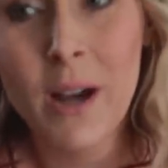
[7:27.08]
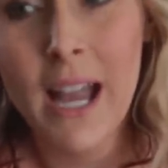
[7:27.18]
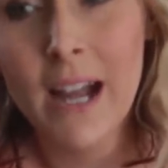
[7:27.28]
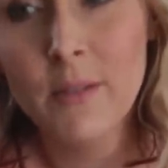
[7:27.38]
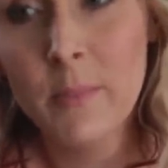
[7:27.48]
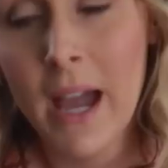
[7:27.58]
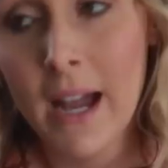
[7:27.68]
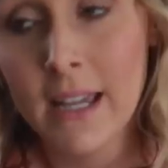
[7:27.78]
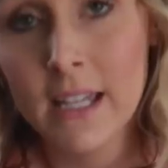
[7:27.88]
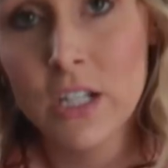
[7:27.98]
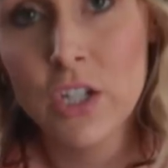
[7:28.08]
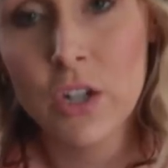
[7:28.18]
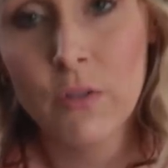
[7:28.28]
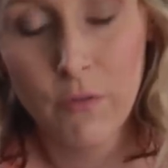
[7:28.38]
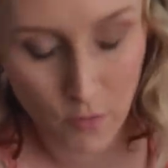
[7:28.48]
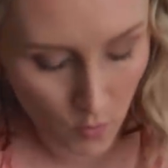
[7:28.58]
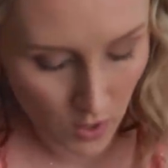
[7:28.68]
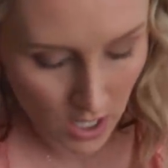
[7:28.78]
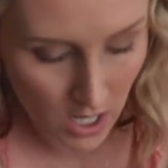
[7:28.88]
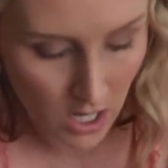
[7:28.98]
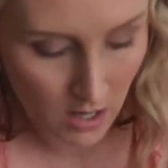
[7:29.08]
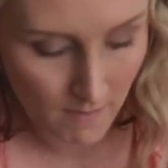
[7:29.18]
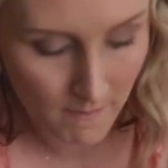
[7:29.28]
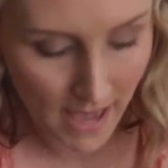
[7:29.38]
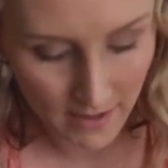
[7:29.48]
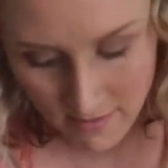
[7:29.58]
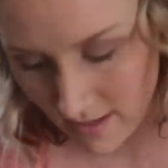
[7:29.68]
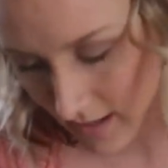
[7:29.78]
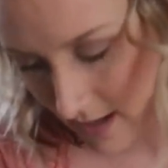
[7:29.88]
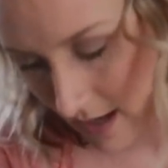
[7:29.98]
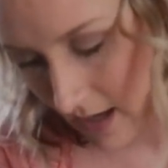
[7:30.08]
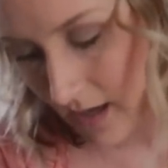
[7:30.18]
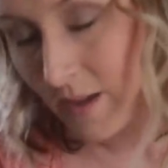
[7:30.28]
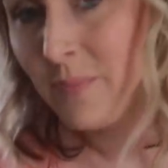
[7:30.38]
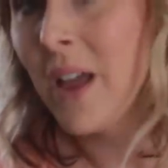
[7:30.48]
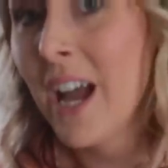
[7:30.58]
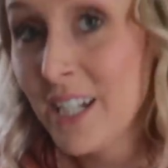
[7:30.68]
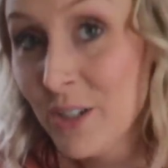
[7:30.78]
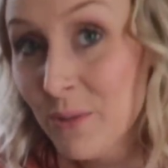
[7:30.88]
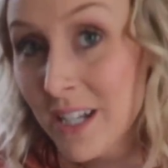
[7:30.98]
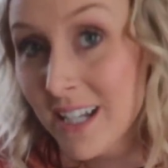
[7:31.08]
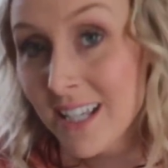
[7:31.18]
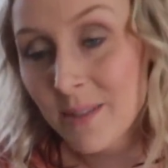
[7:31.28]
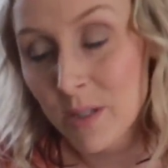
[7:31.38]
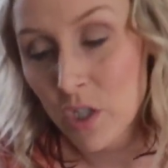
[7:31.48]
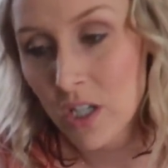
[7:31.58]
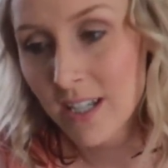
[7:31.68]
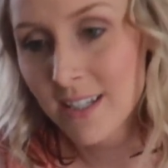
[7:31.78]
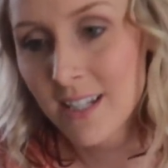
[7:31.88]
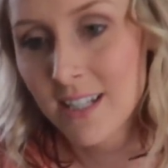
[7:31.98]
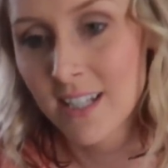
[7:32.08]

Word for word: I have a package for Madeline. I know what it is, but she doesn't.